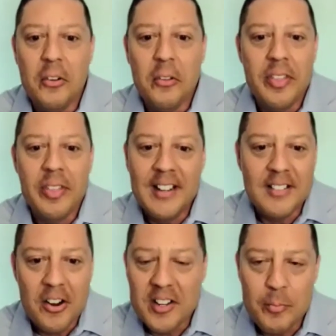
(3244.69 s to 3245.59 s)

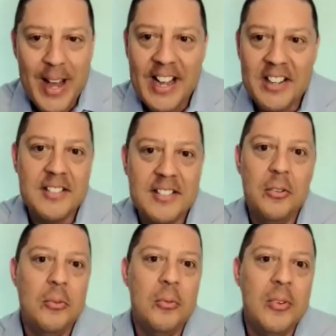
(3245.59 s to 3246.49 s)
Things aren't as bad
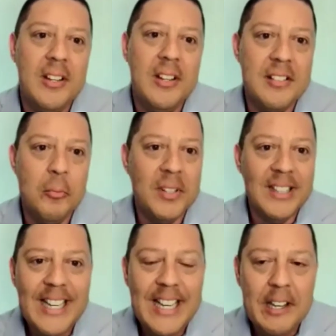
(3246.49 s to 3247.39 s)
as you
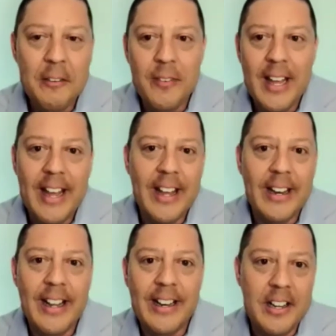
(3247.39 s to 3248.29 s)
believe,
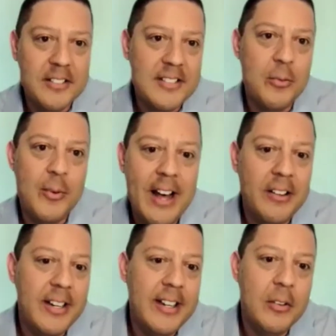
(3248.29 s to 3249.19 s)
and here's the
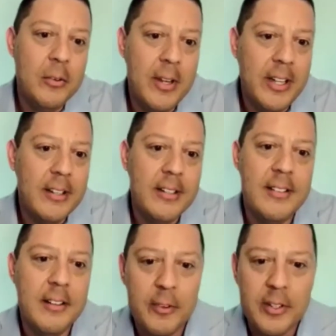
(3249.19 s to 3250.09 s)
reality and
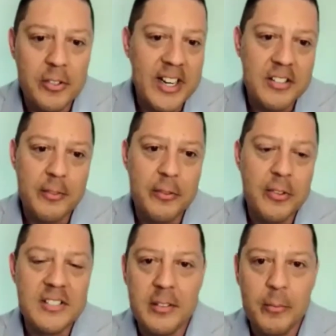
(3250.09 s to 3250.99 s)
the different direction
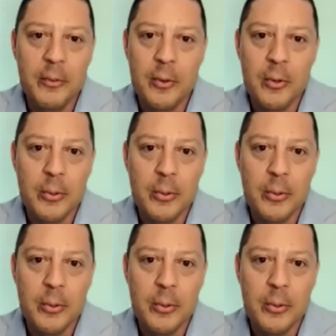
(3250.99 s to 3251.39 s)
for us to move